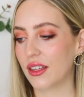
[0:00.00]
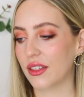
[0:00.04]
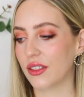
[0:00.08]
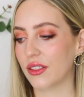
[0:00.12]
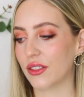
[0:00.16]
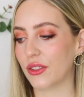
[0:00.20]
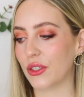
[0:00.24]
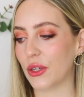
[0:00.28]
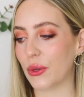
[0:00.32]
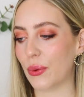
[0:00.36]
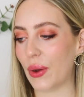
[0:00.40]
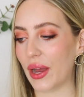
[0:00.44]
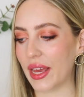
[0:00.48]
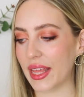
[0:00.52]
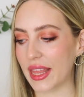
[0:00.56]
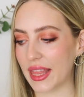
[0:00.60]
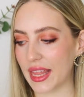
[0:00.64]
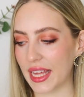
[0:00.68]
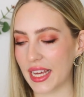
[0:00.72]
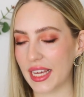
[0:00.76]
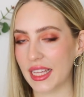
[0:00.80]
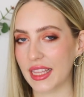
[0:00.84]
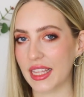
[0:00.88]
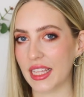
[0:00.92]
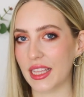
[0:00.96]
So I
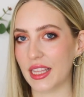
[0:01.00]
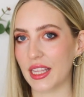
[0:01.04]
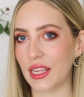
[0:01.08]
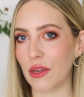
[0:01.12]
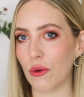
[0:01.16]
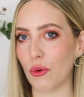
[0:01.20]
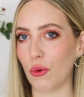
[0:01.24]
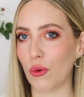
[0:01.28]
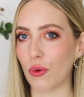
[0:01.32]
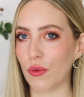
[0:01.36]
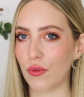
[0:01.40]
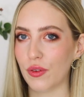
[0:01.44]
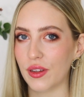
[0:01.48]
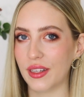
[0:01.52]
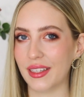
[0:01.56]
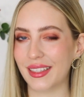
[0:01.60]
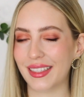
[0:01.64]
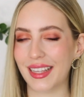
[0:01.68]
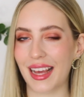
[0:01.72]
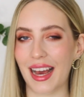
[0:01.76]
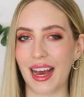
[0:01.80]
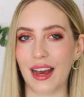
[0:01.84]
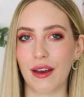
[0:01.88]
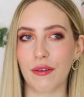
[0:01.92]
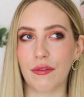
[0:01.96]
think that the orphans
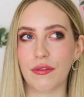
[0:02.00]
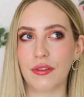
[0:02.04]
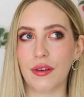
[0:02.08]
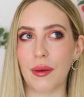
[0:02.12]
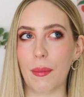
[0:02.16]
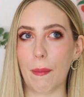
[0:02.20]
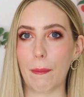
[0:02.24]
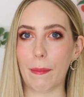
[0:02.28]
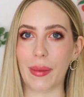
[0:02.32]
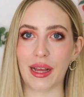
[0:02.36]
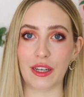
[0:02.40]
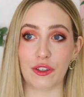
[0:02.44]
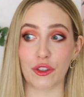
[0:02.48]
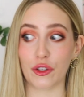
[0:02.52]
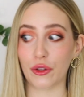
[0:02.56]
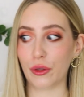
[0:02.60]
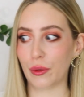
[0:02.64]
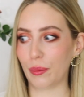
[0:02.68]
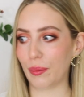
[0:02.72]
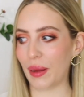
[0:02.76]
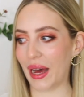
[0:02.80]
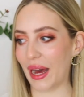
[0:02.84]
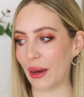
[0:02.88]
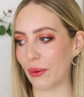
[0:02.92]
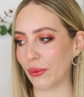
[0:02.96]
have
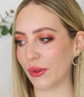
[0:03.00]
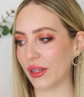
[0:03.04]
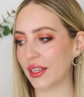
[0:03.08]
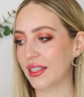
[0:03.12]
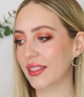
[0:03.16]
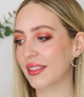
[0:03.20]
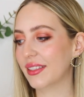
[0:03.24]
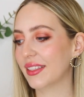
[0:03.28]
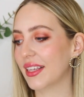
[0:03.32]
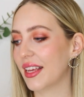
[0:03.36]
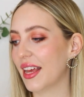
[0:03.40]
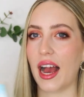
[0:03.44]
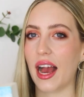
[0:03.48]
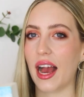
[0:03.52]
magical powers.